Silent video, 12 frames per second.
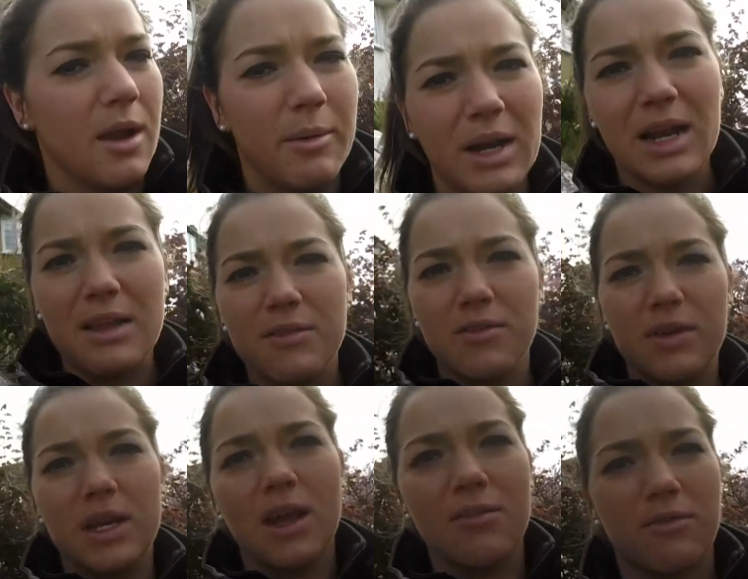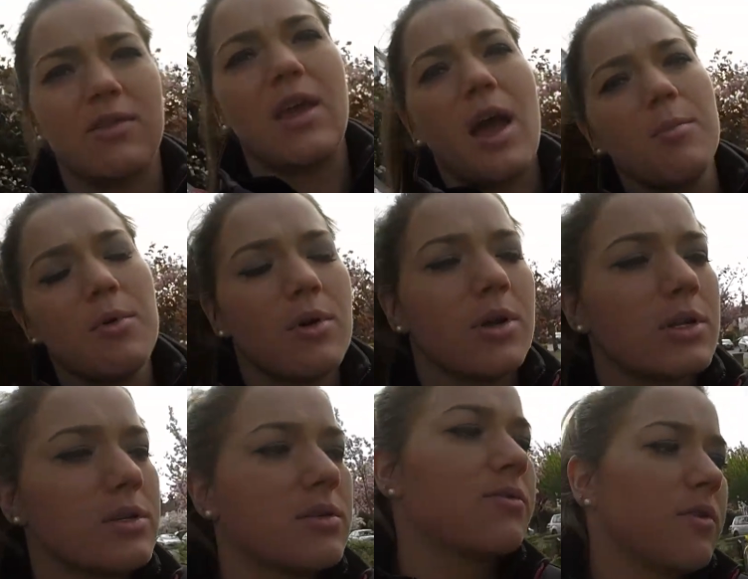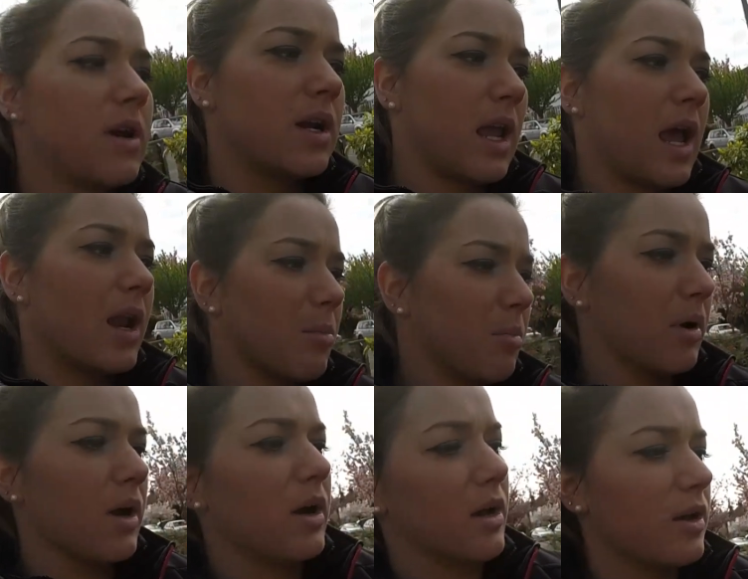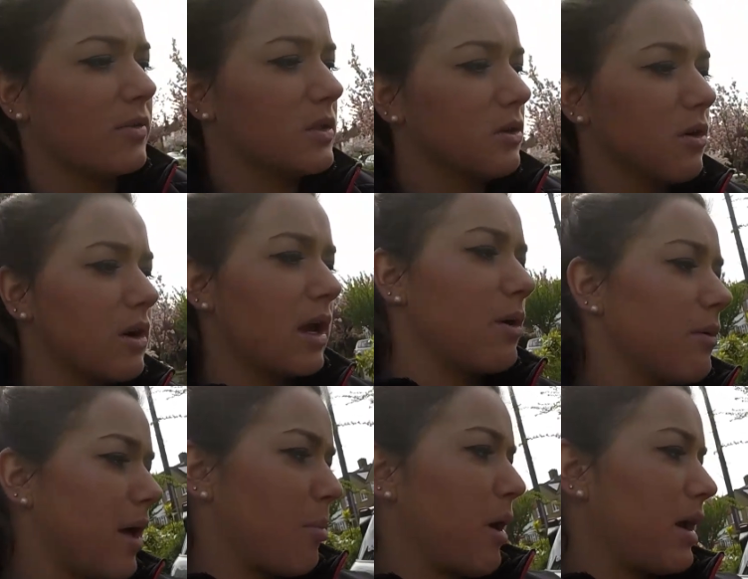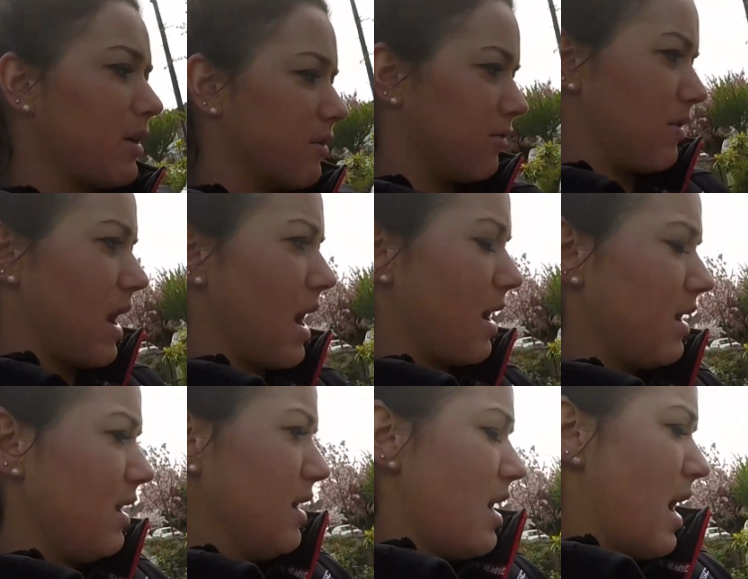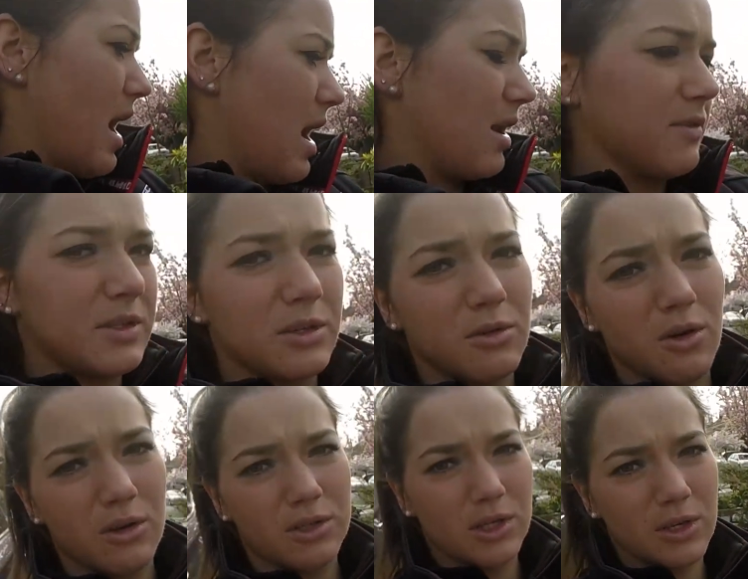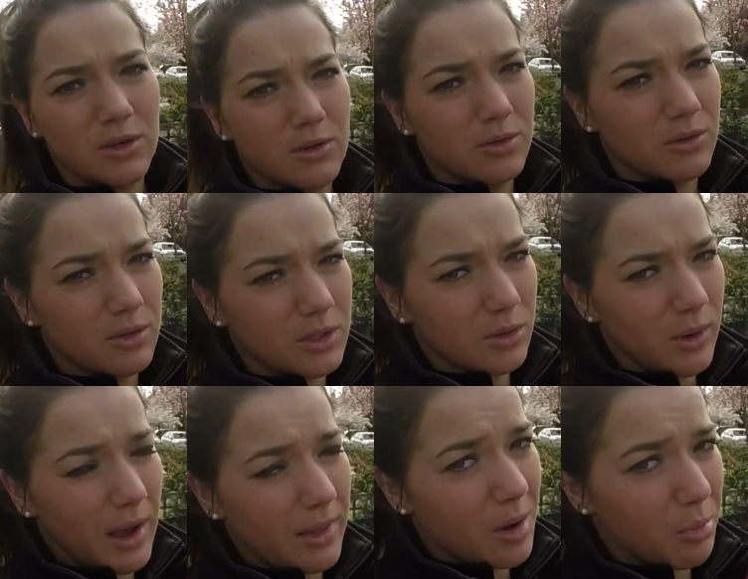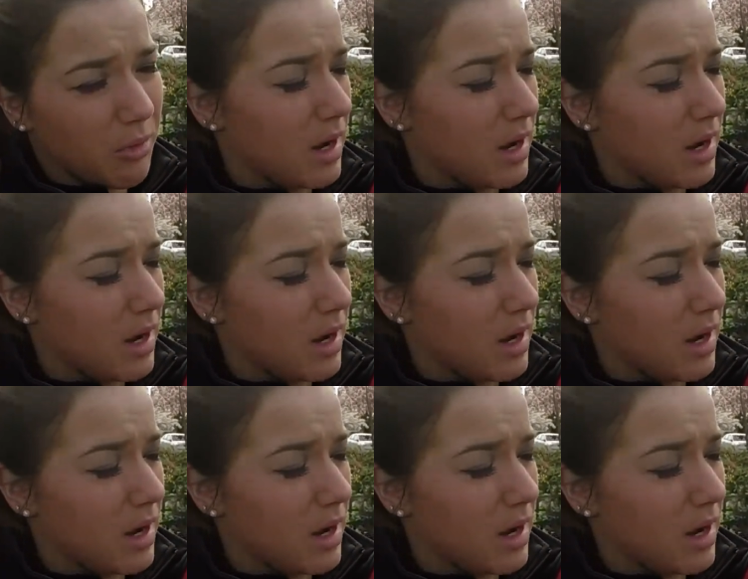now I'm going to leave the video for there. I'm not going to do the front caliper. I've still got to get all that paint off yet and I've still got to sort out that